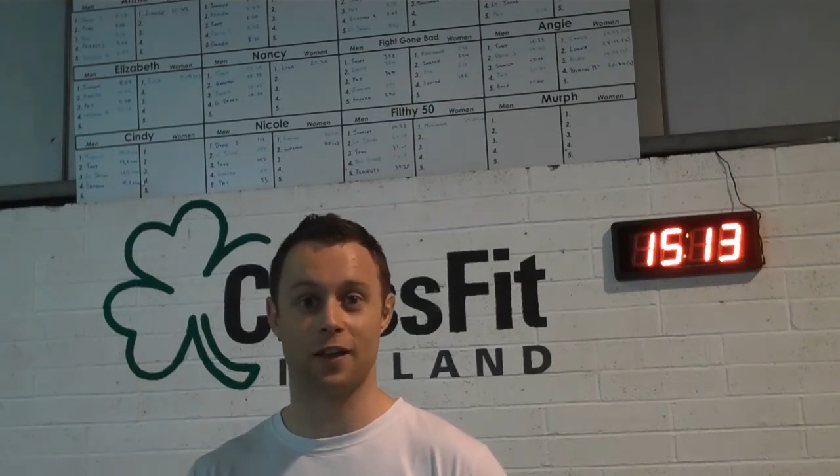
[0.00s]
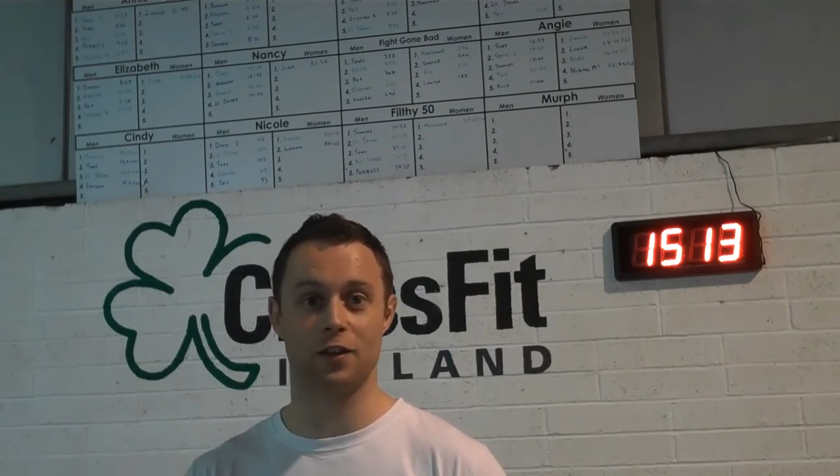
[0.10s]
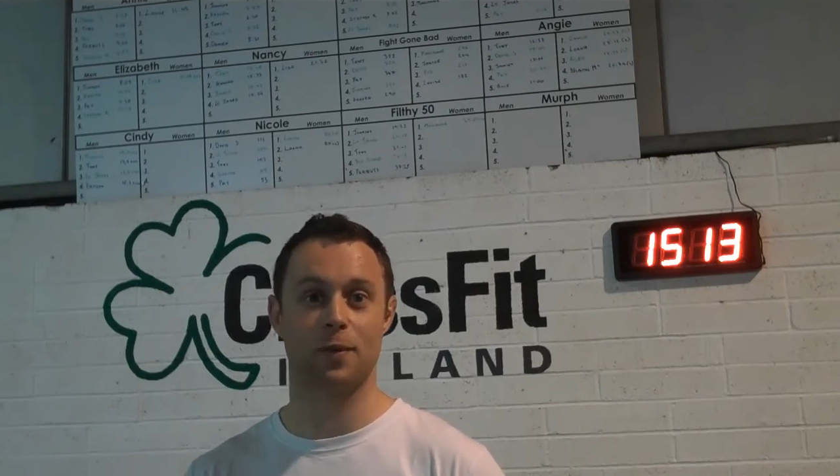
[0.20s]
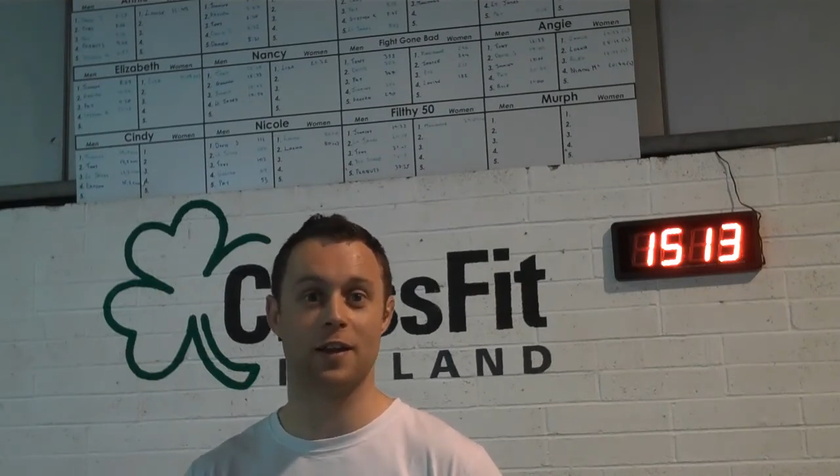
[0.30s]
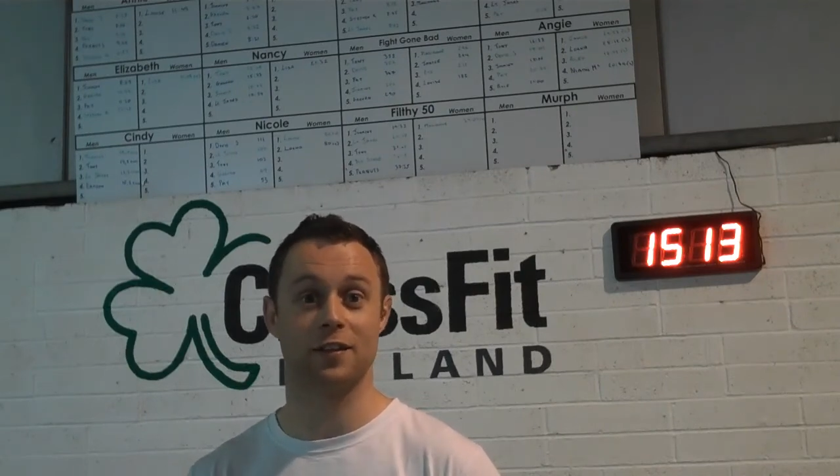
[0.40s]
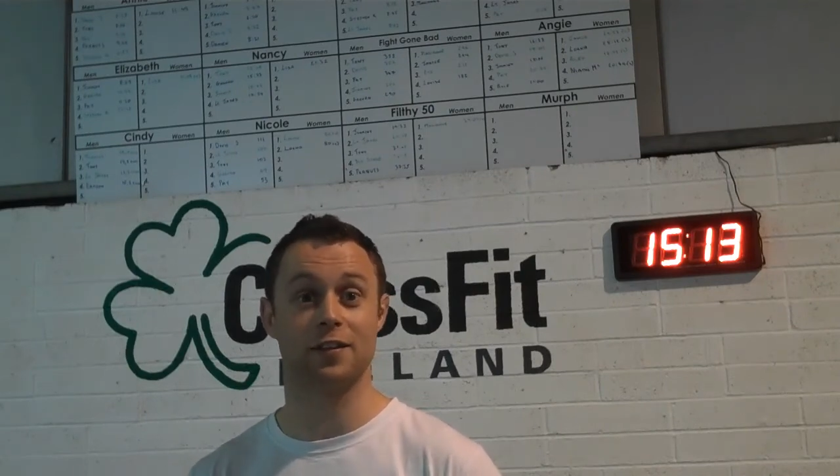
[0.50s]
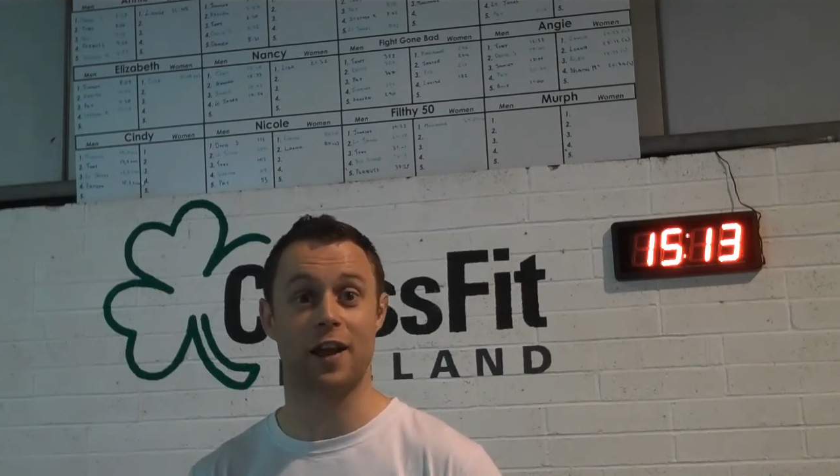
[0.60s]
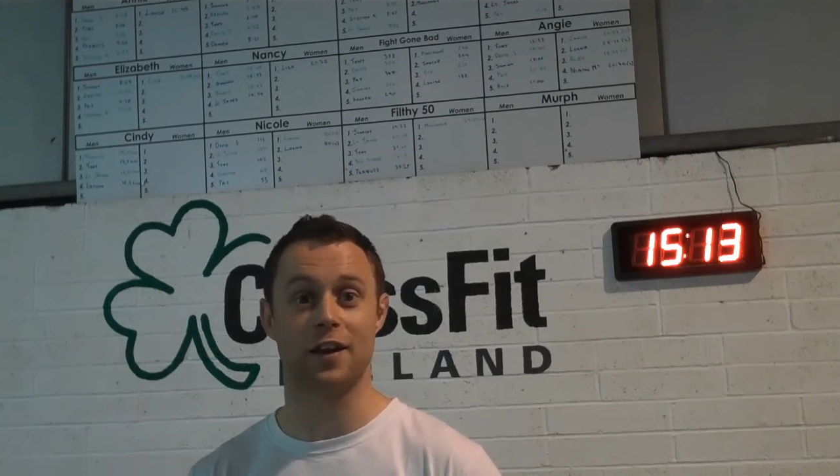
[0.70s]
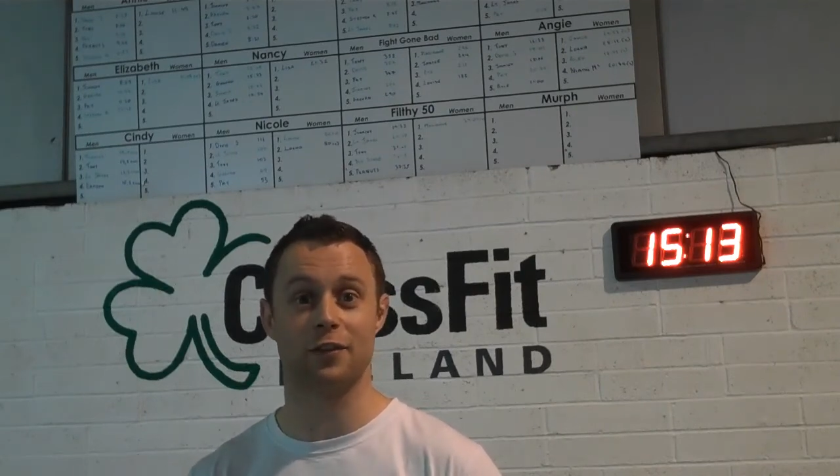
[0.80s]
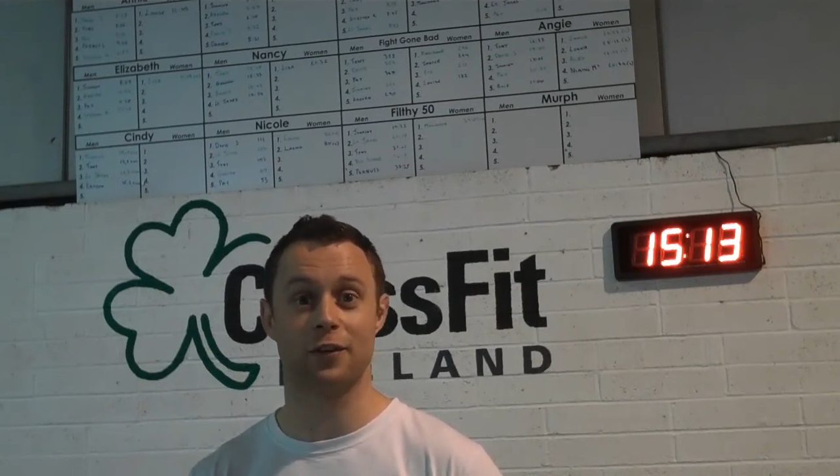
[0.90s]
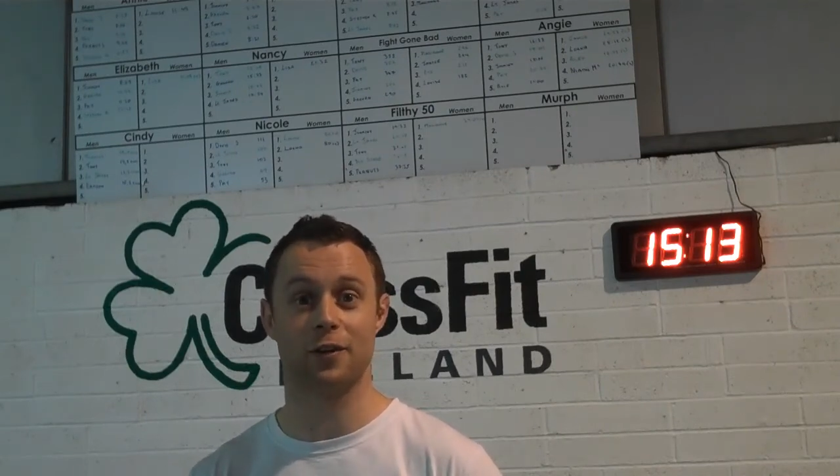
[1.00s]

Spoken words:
this place in Sandyford